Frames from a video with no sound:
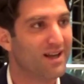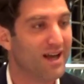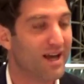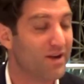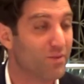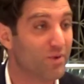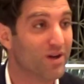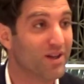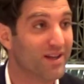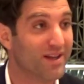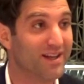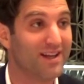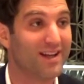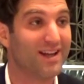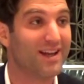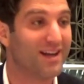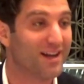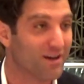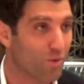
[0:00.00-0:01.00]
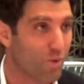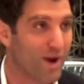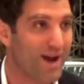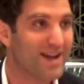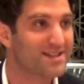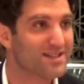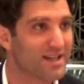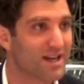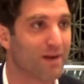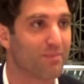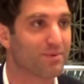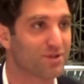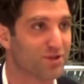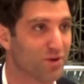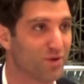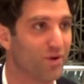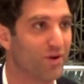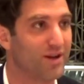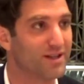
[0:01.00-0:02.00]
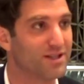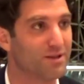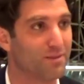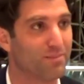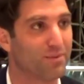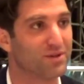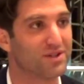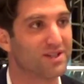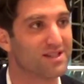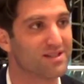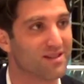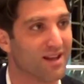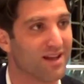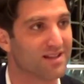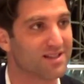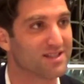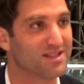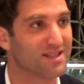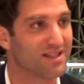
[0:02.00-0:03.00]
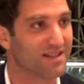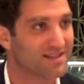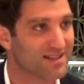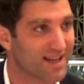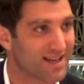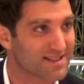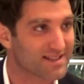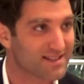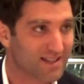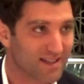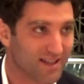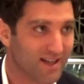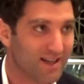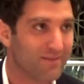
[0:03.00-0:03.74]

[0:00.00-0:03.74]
And really, in a way, it's an opportunity to put these laws to the test